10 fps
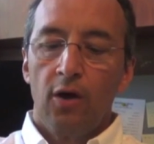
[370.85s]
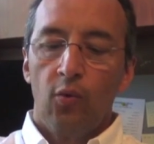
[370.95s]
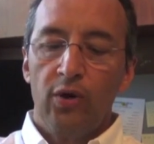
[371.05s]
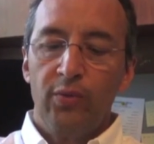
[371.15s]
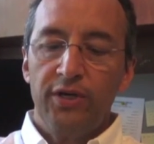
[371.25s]

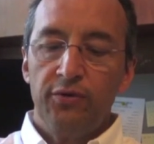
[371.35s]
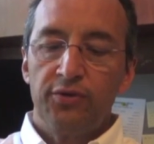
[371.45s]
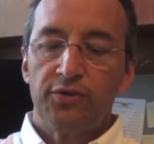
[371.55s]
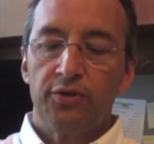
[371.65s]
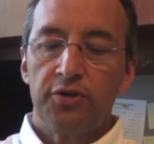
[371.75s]
When we do
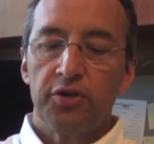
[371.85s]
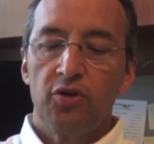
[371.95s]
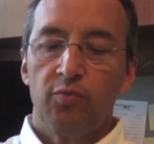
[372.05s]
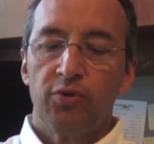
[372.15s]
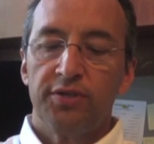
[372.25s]

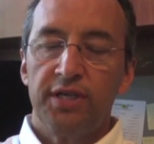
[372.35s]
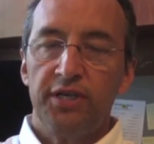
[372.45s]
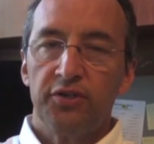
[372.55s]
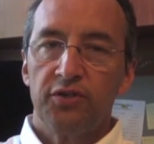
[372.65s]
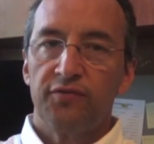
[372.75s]
surgical
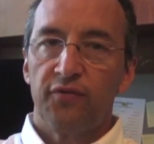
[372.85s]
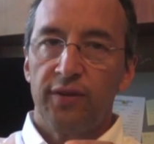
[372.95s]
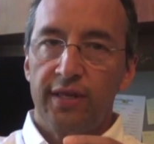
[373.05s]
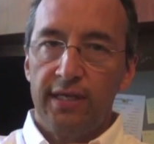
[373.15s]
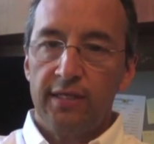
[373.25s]
procedures for
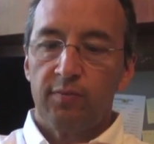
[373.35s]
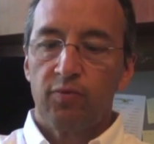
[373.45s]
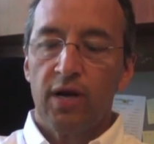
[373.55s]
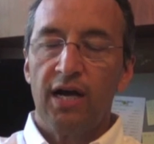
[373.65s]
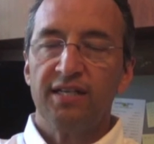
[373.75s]
these
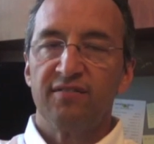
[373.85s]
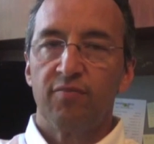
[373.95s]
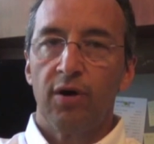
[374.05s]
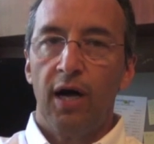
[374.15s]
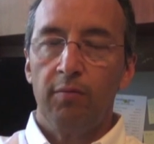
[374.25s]
kinds of
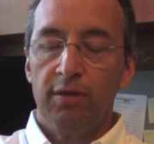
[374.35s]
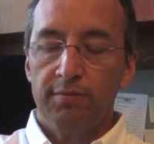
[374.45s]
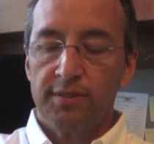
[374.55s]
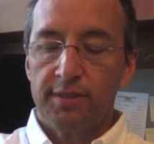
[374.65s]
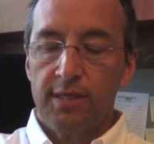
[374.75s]

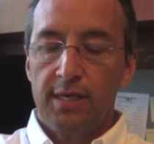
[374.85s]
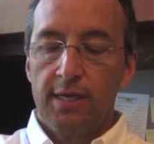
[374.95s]
problems,